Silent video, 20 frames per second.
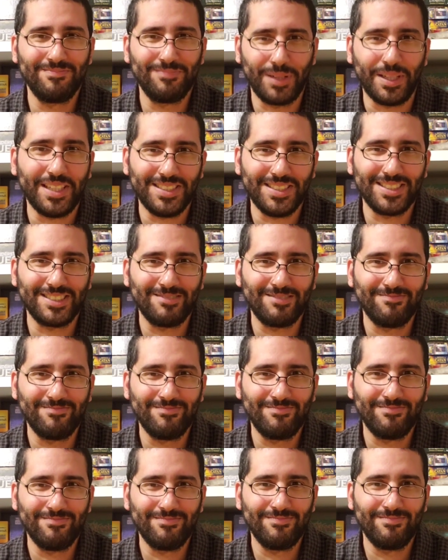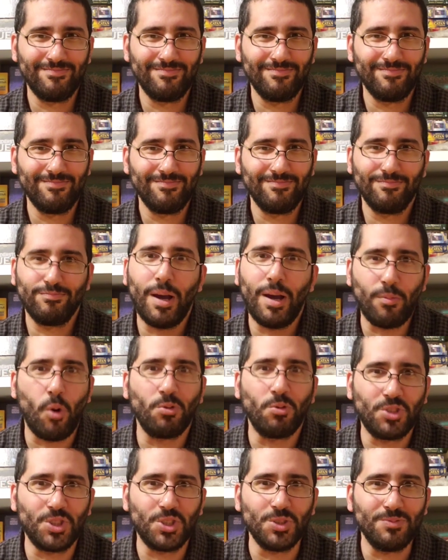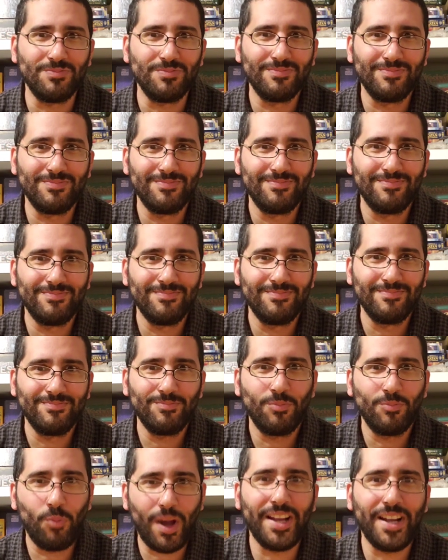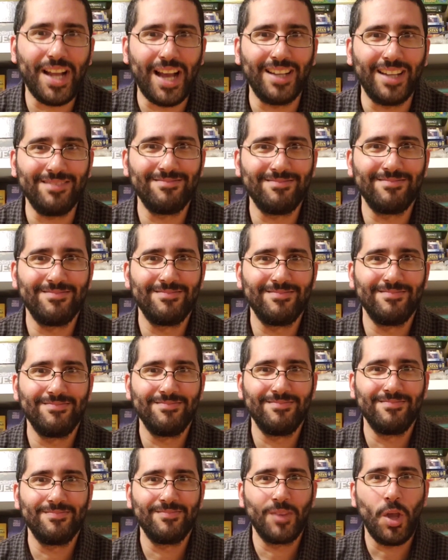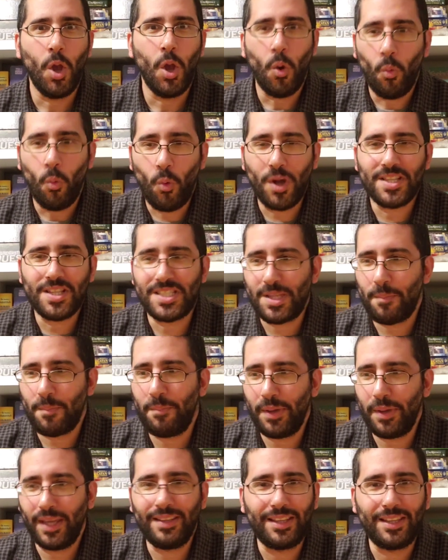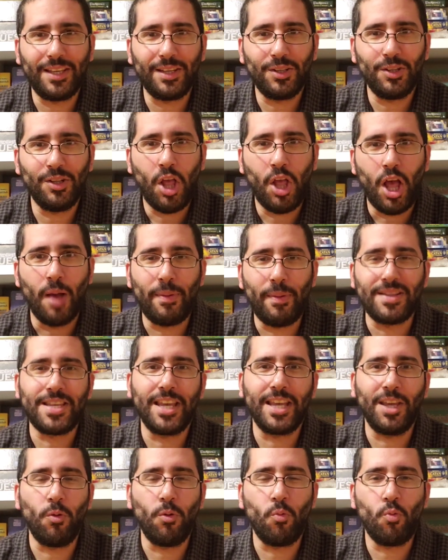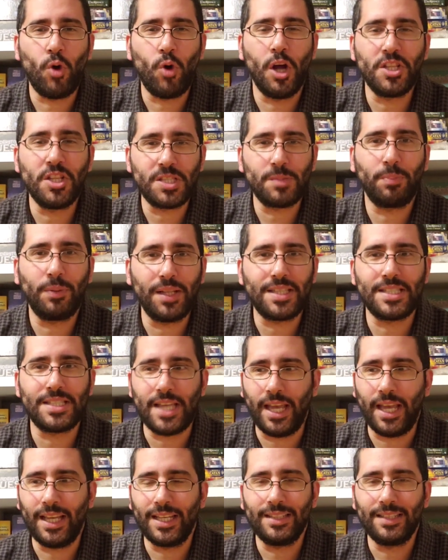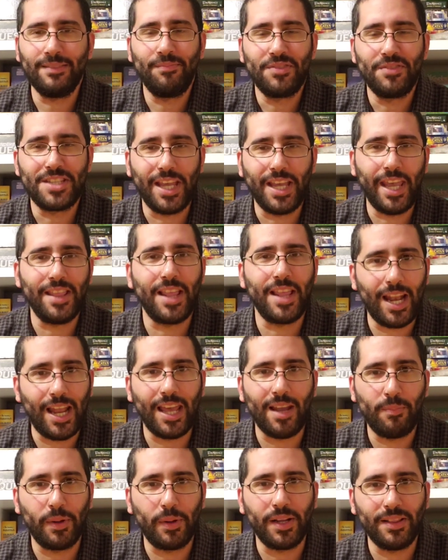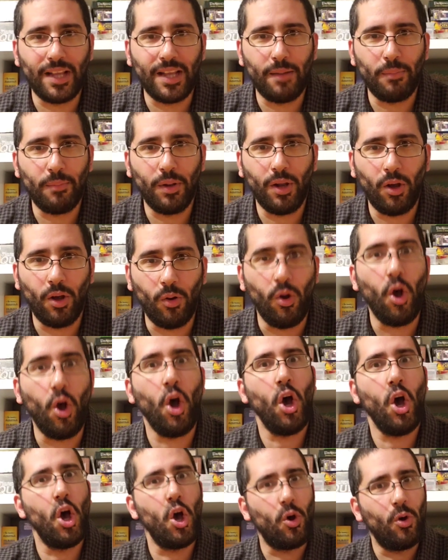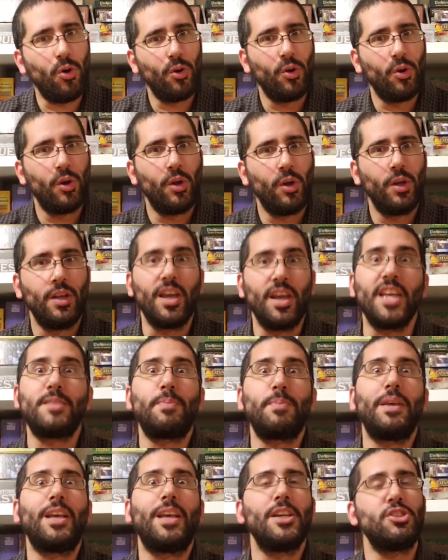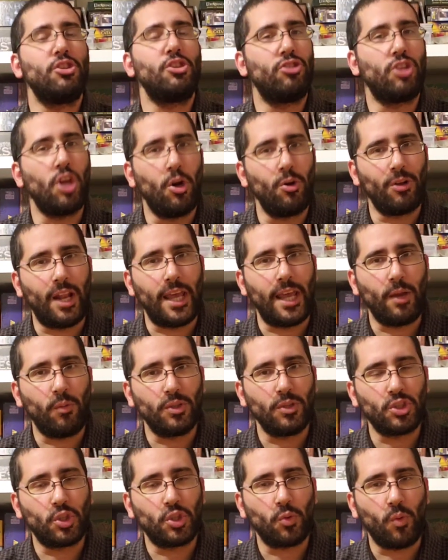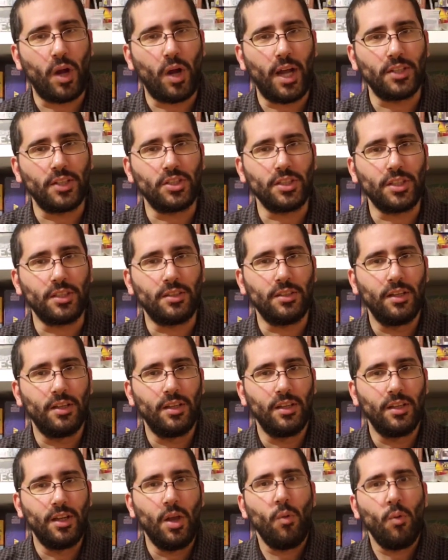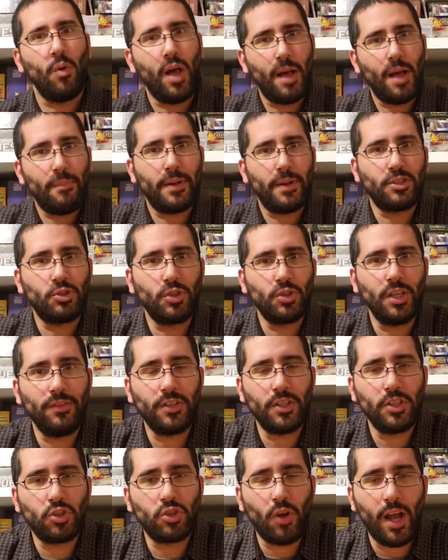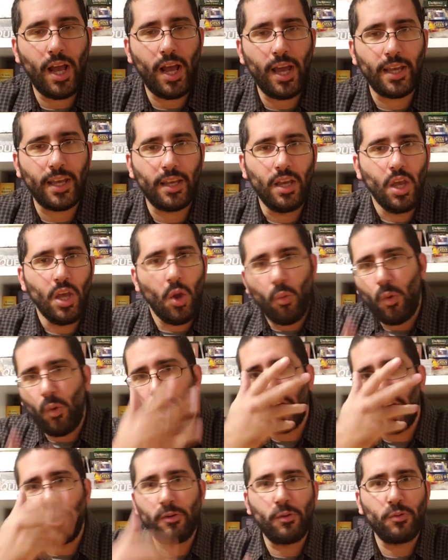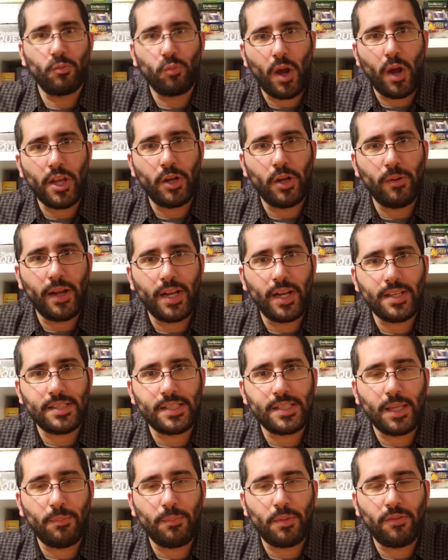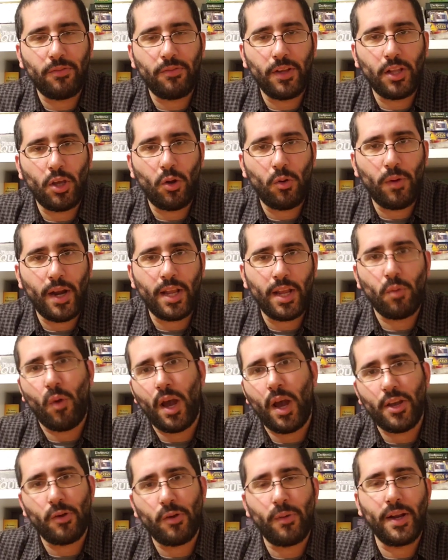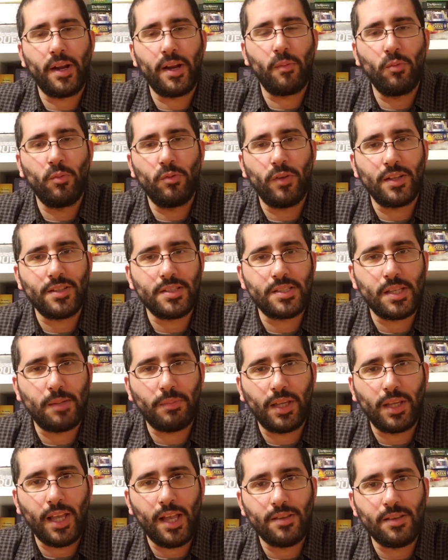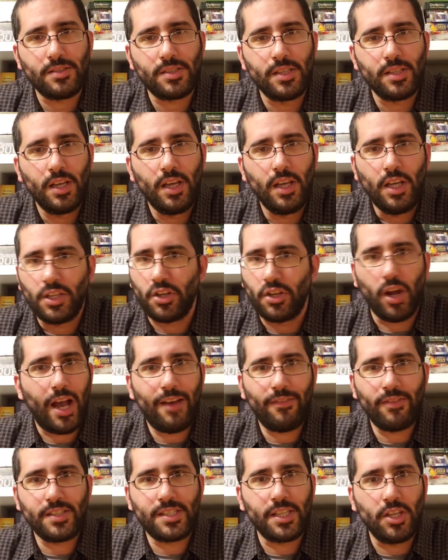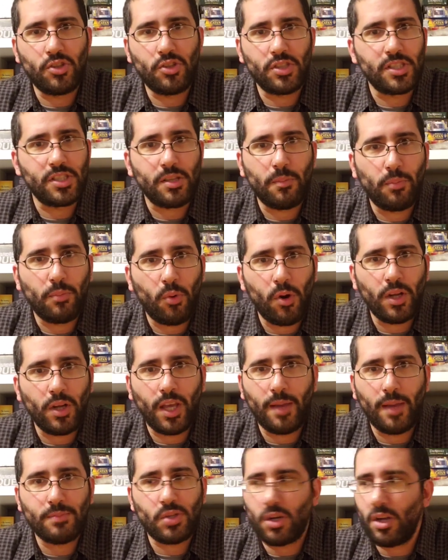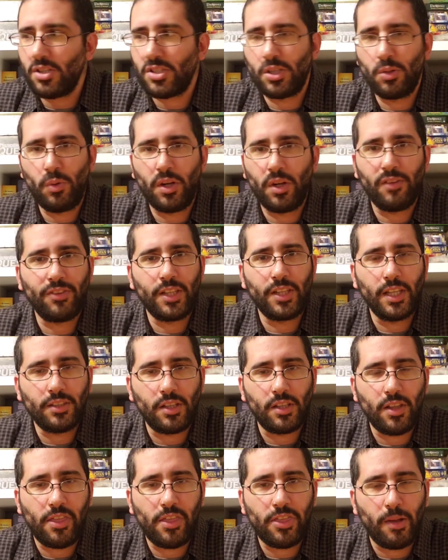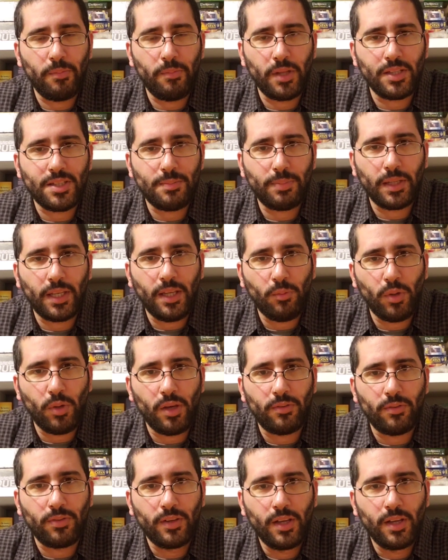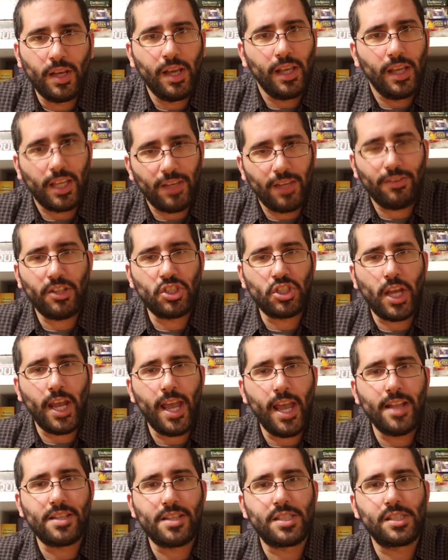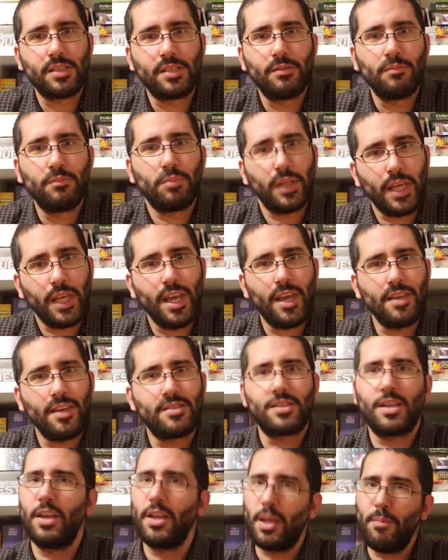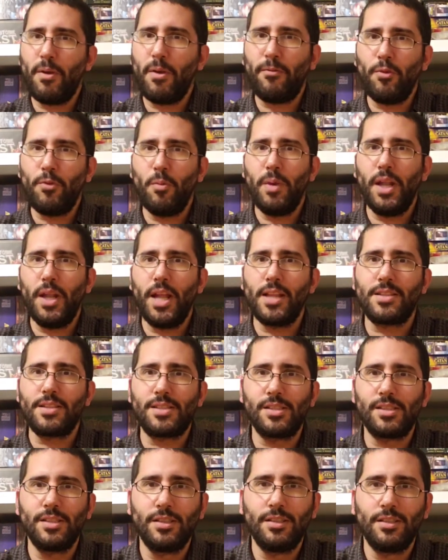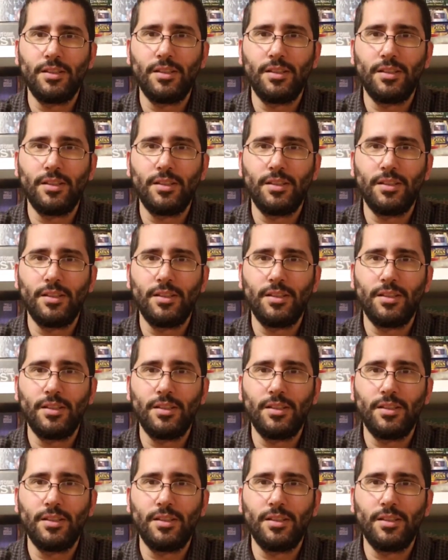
Please. Why won't you? Why not? What's the big deal about taking one split second to hit the like button down below? Oh, it's because you don't like what you're watching well, how about you give it a try? Why you why you ready to skip the video already? Why you ready to move on to something else? You're obviously interested in board games, or else you wouldn't have clicked on the thumbnail to begin with. Give it a chance, please. Give me a few minutes.